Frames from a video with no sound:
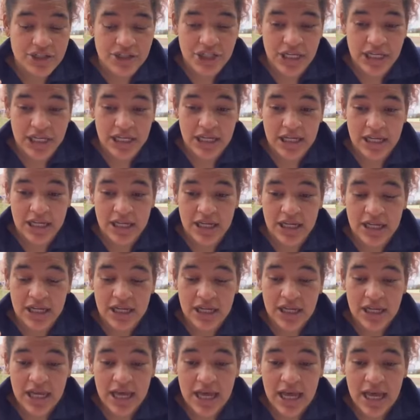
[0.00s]
She
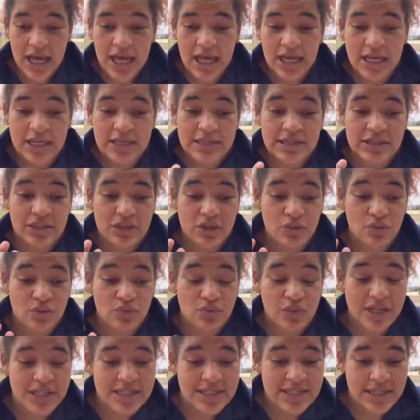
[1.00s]
has
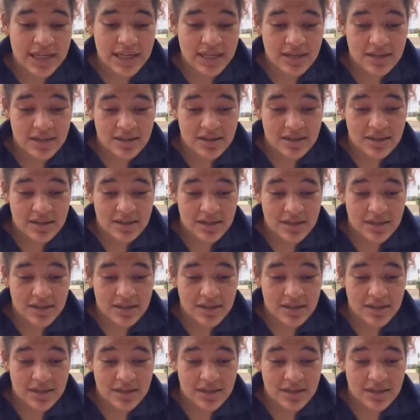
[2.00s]
written